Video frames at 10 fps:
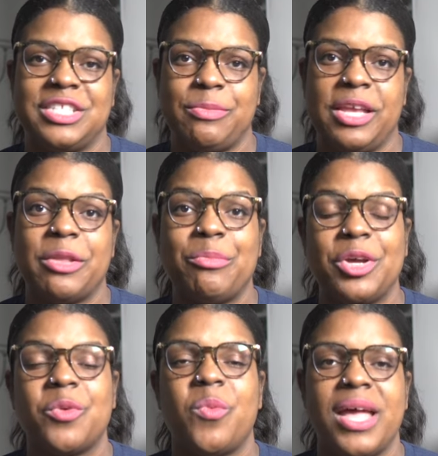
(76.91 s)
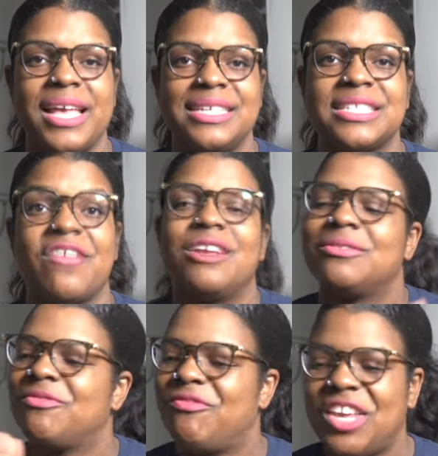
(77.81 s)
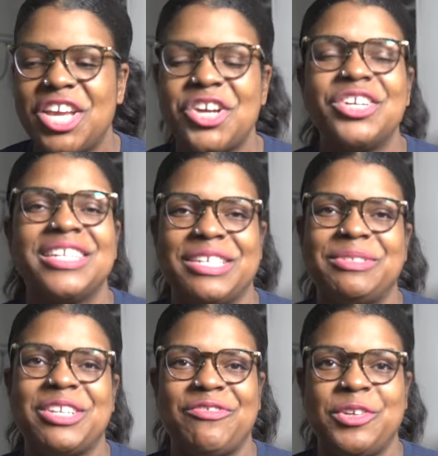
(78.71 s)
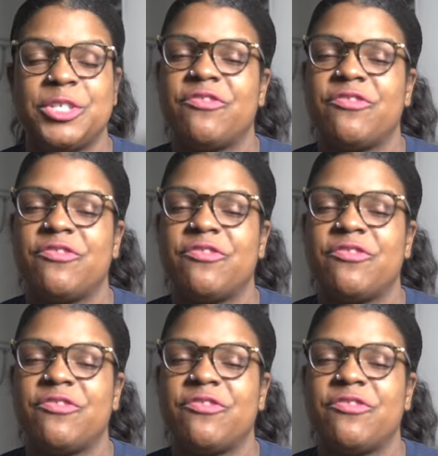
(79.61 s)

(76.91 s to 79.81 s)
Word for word: to me in the book was, "Fear lives in the future."